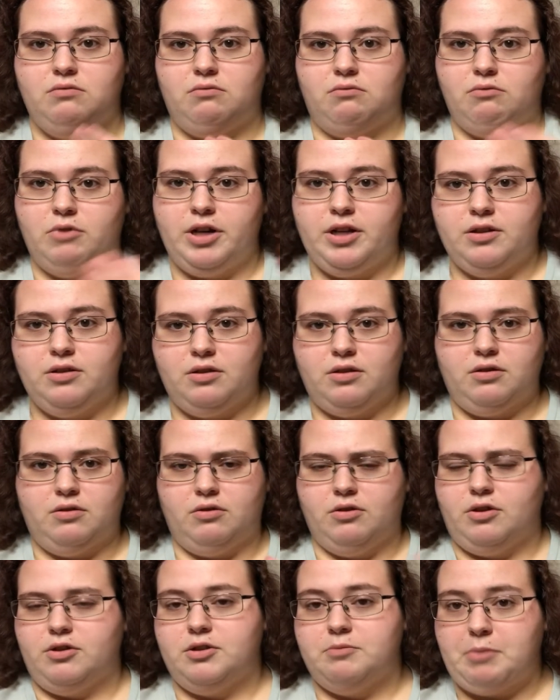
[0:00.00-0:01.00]
regular,
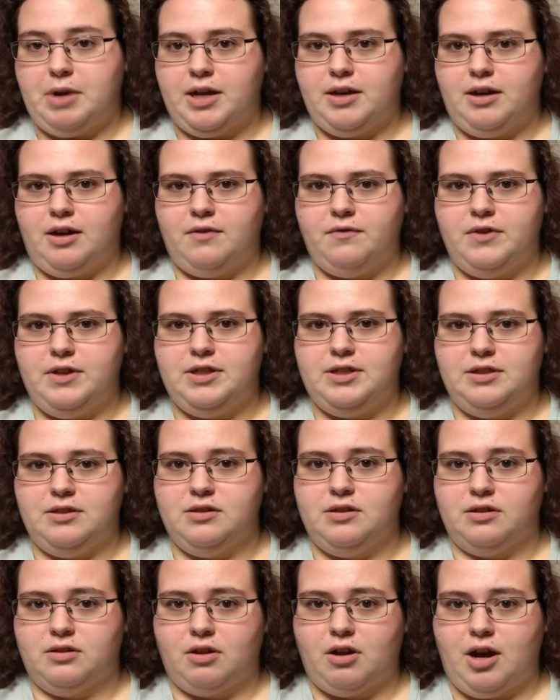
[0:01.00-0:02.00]
or their spy outfits
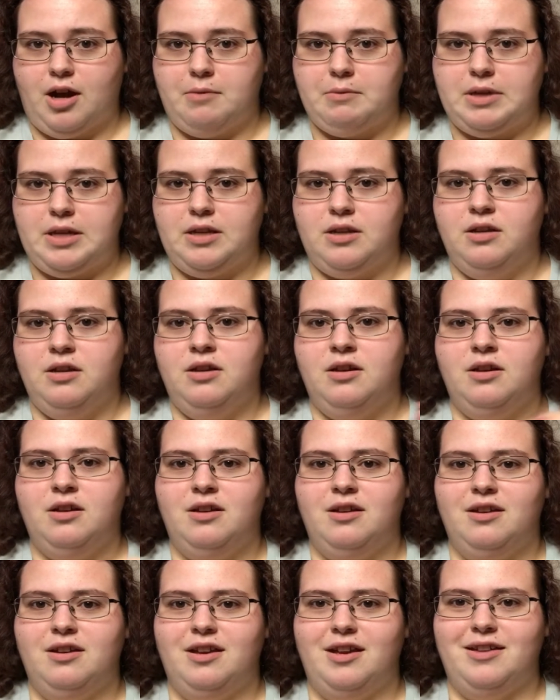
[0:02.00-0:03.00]
into the common,
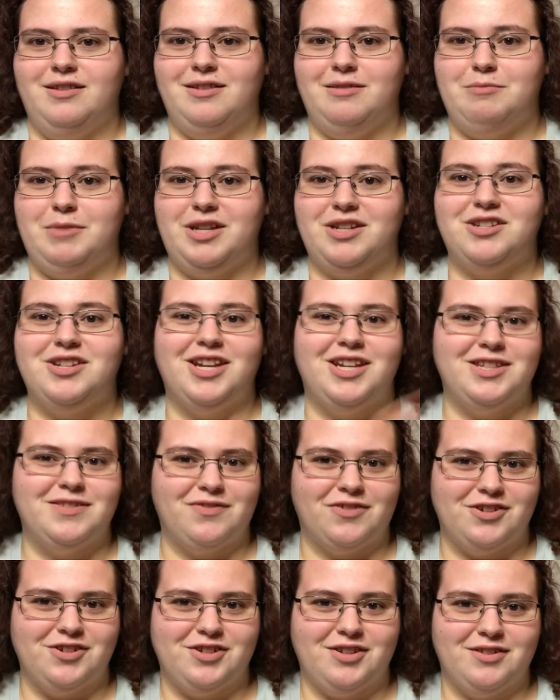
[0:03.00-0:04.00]
and then make chase
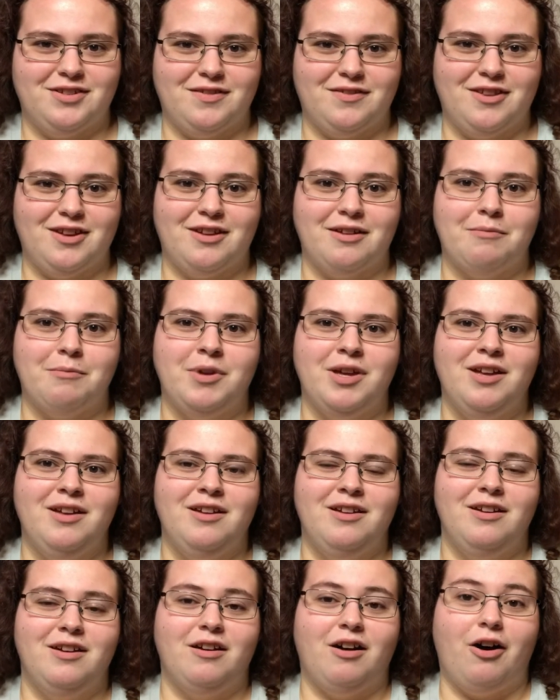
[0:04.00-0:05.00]
versions of them,
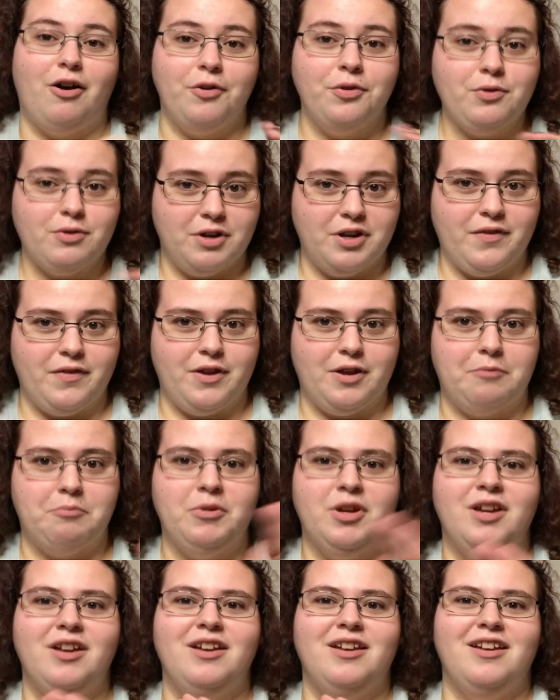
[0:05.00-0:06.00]
all 3 of them,
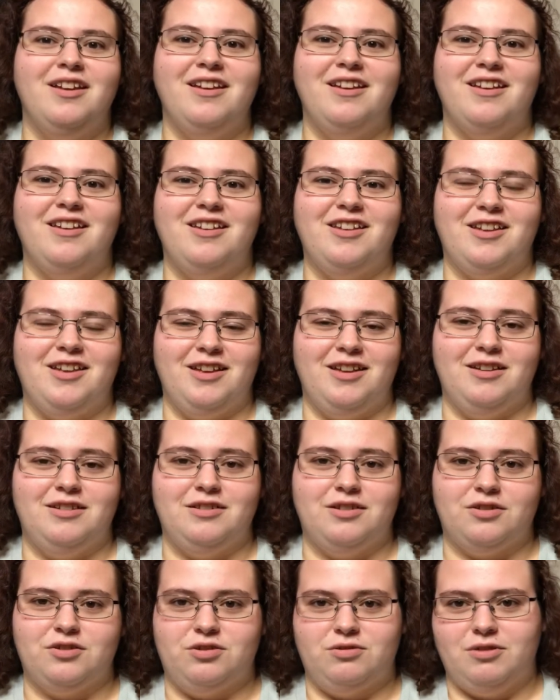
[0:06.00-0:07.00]

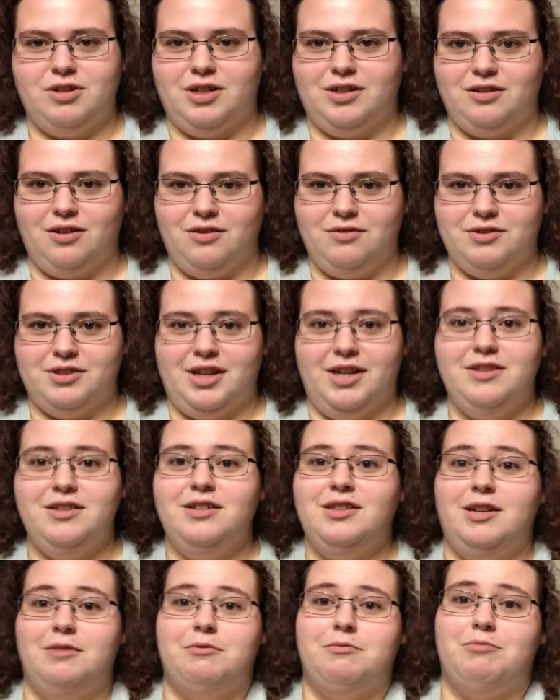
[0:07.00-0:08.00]
in their street clothes. I
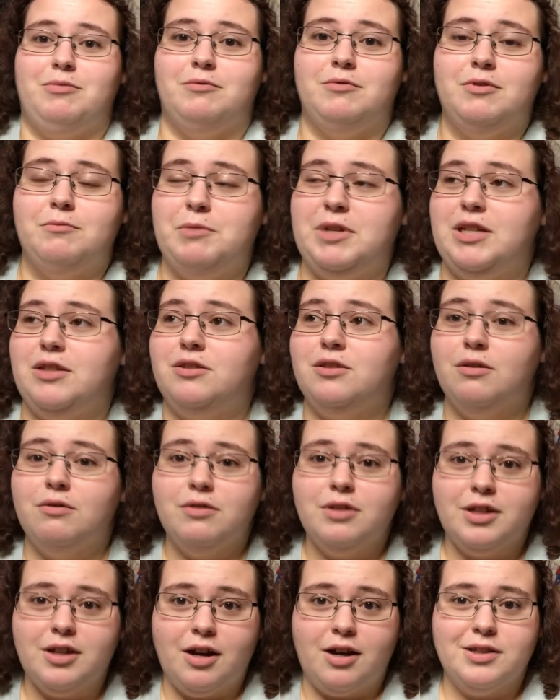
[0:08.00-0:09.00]
think that would be
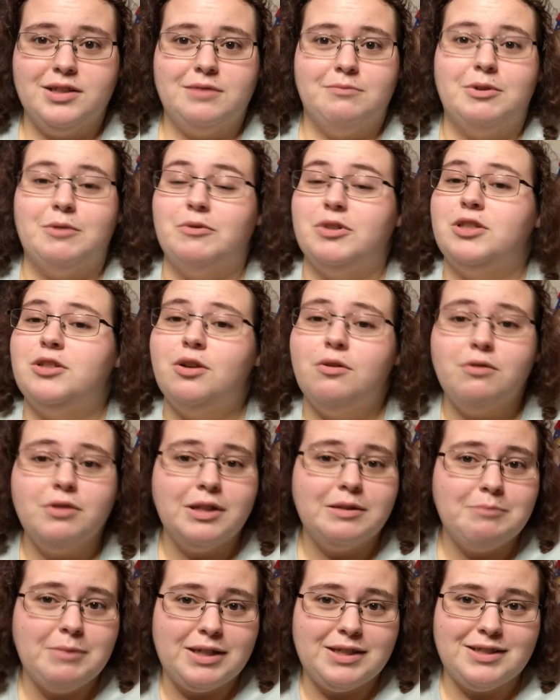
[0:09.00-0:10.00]
totally awesome. It would
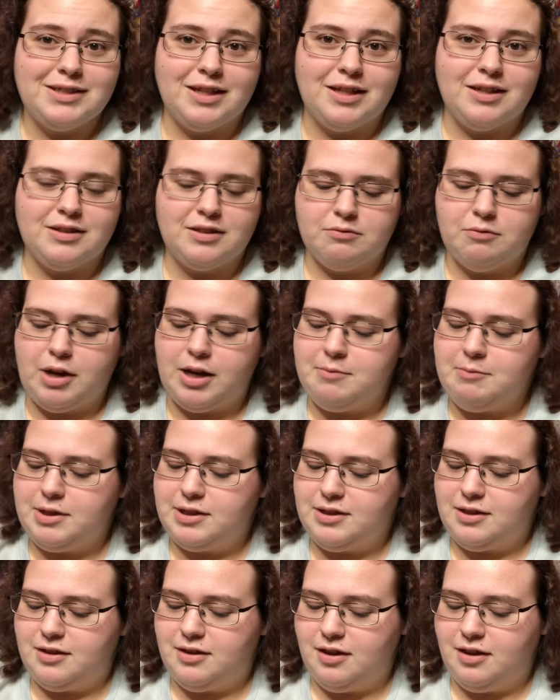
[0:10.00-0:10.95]
totally make sense. Why am I